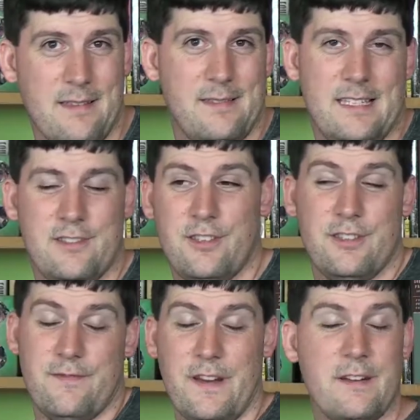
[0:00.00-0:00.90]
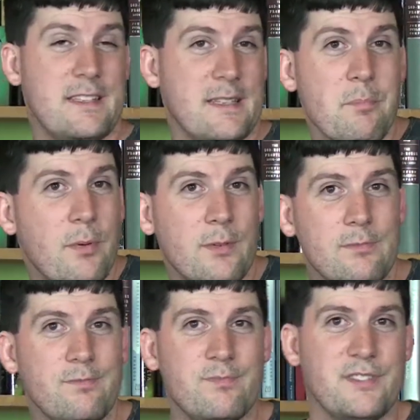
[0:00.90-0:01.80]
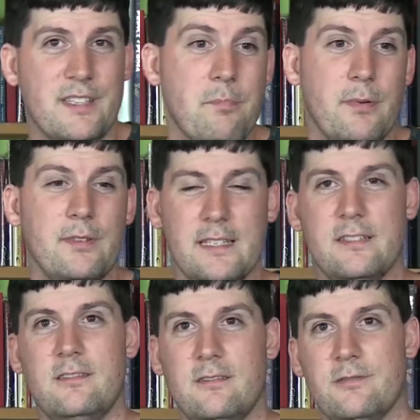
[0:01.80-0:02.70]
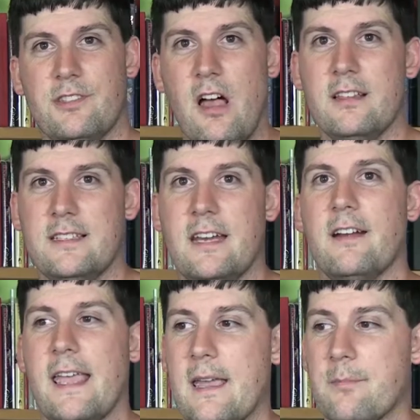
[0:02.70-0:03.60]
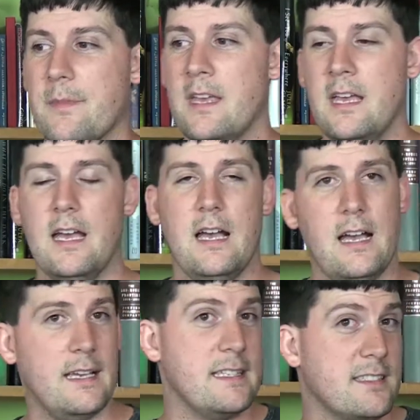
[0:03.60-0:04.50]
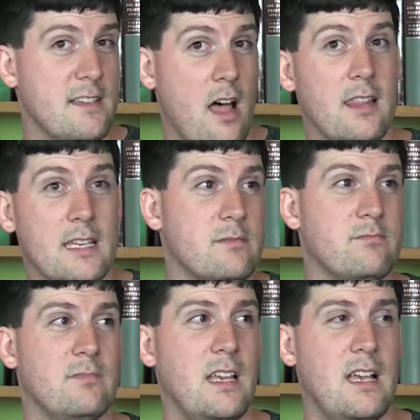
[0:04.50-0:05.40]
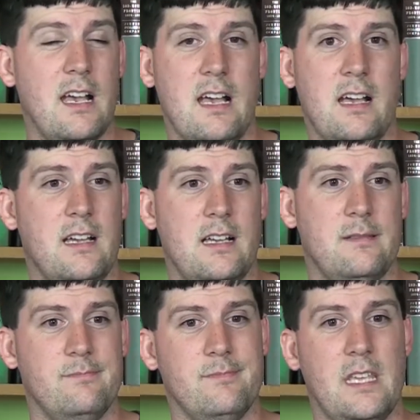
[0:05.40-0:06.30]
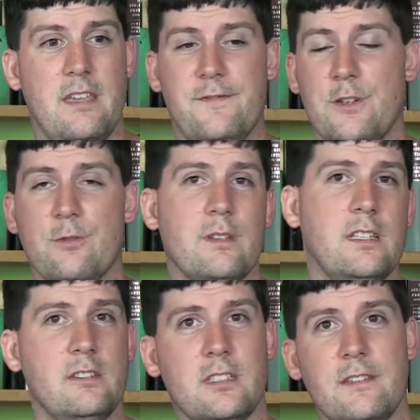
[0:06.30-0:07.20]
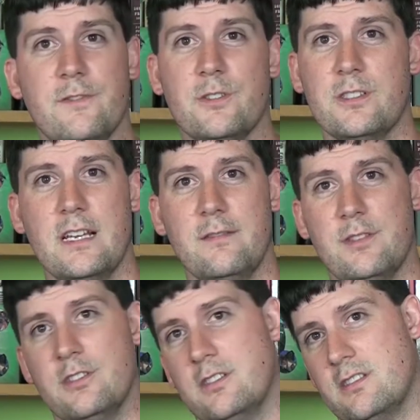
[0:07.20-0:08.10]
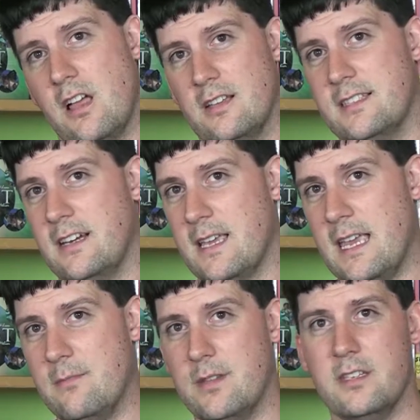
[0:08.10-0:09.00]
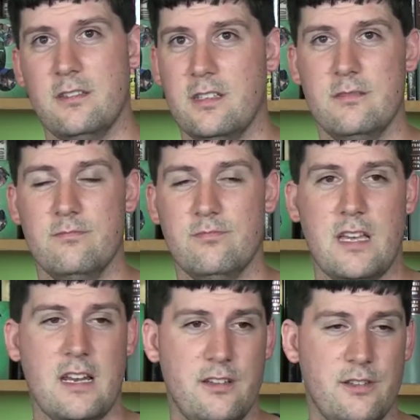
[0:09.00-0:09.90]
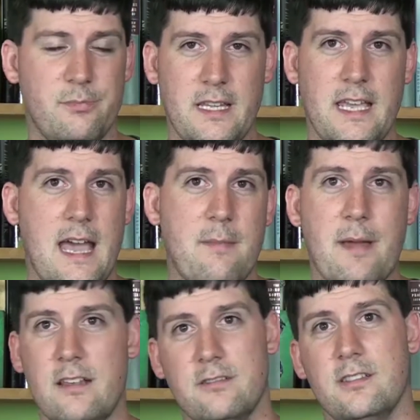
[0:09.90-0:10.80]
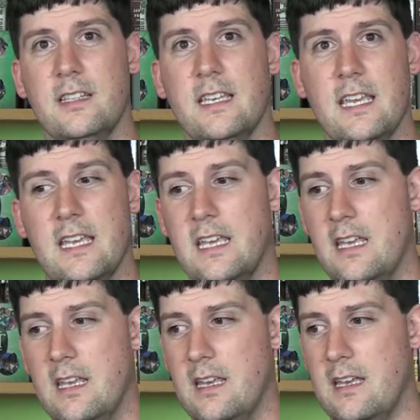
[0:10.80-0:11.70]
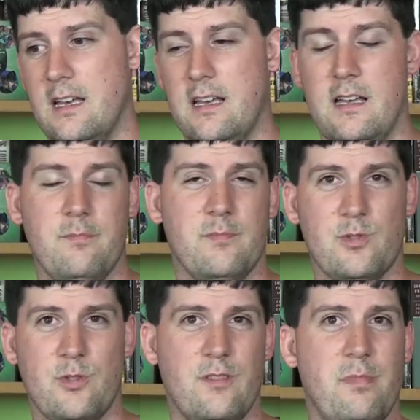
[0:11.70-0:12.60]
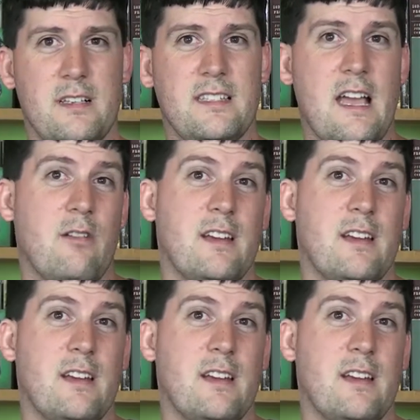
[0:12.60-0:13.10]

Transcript: it's just a very simple little solitaire game. It's solid. If you're really looking for something, just a solitaire game that you can kind of just play haphazardly, sort of bust out